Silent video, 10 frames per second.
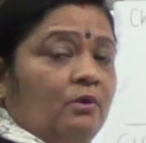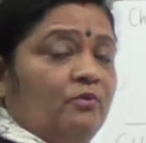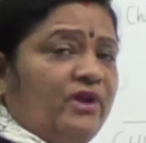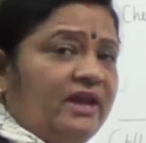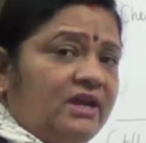
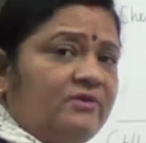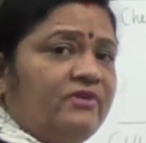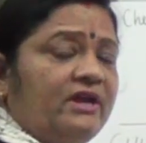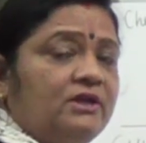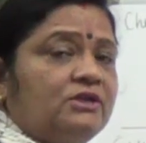
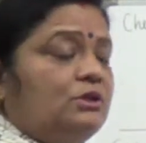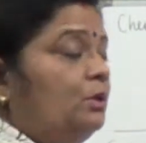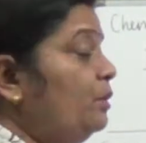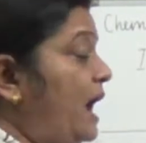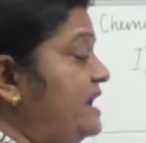very
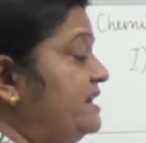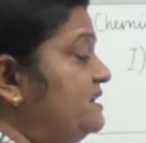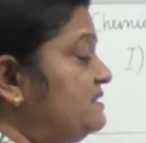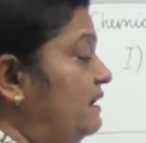slow, and it is